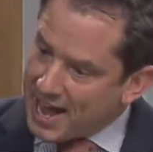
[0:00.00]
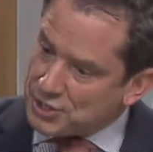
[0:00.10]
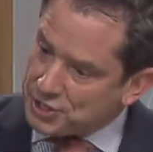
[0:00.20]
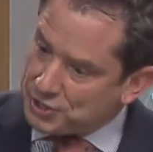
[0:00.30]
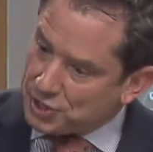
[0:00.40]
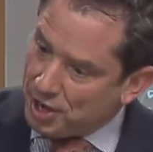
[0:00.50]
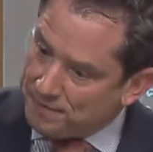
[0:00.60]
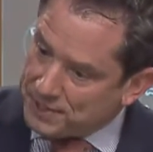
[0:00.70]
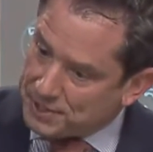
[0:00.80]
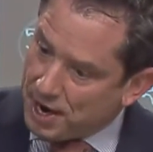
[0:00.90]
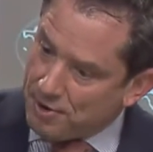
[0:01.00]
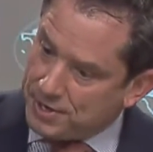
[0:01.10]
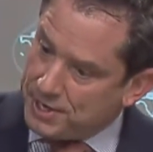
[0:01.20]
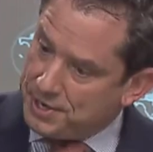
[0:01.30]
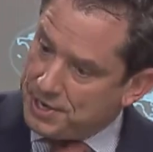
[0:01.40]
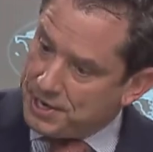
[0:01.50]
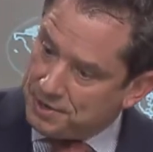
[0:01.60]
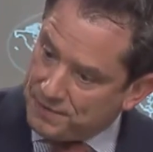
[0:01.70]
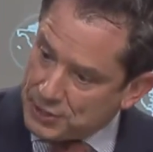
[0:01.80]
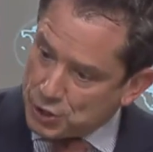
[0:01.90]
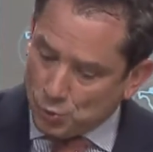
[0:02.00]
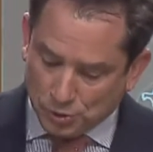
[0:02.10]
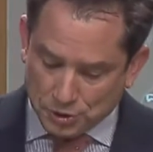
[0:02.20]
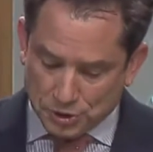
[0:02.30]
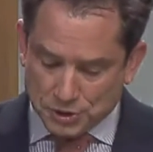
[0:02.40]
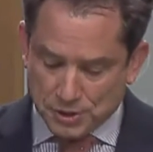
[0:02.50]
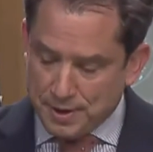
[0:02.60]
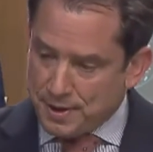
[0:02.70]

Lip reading: actions of the targeted individuals